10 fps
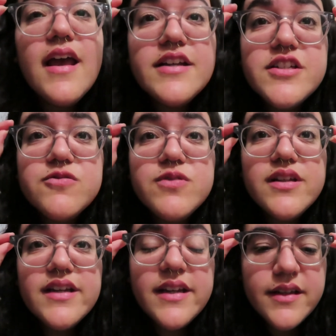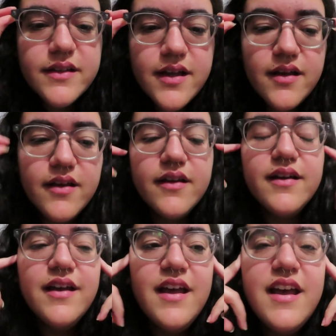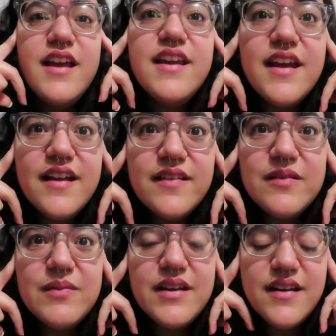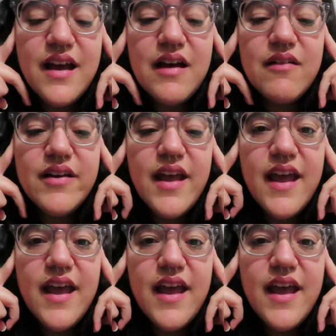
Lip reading: it's just really getting to me now.